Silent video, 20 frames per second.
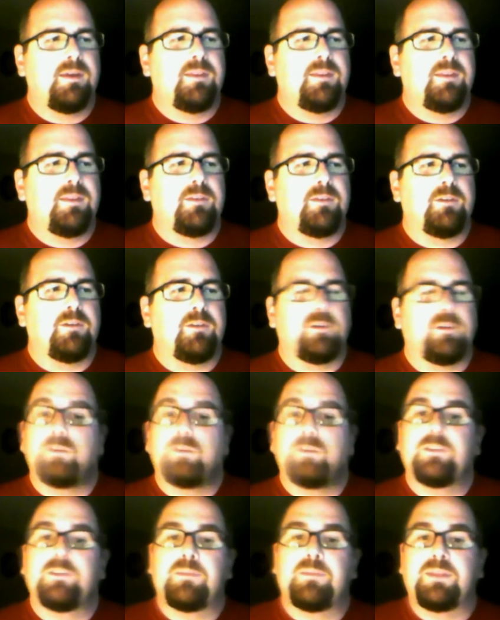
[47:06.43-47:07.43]
There are those
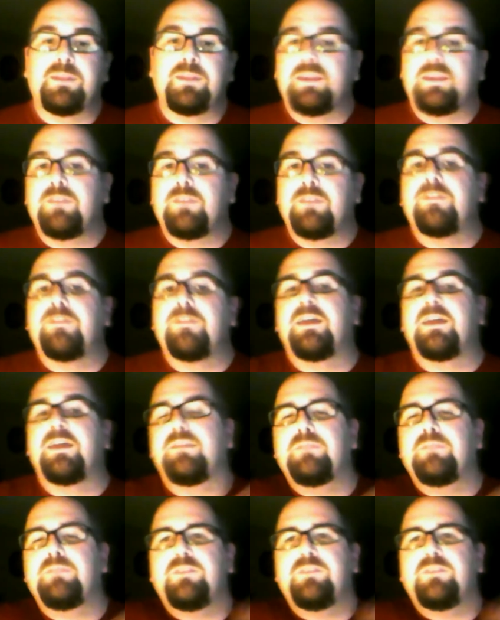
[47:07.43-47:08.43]
that believe
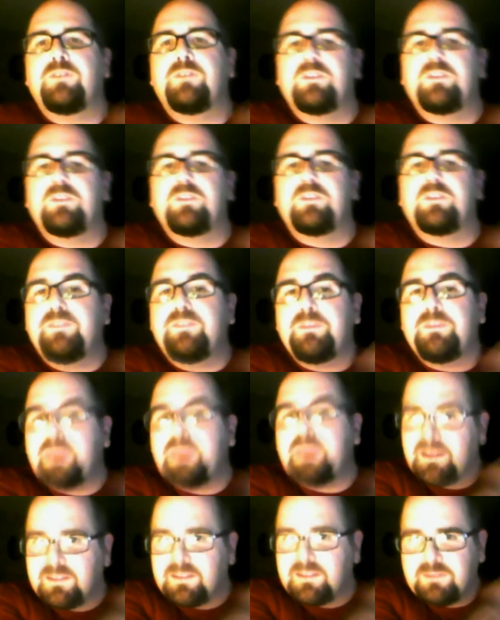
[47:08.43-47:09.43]
that the first 50
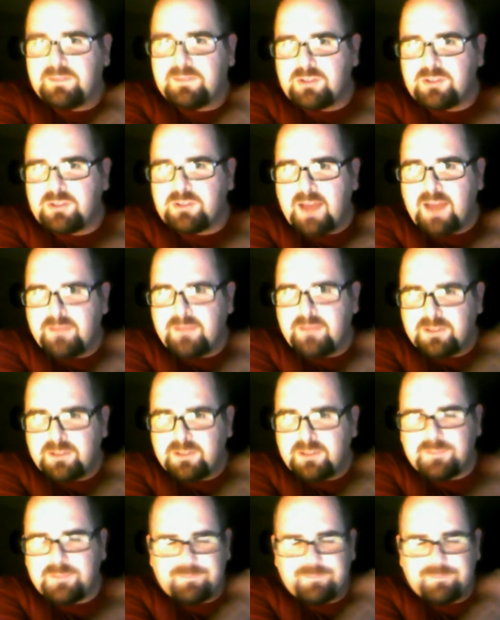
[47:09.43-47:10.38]
picks of the draft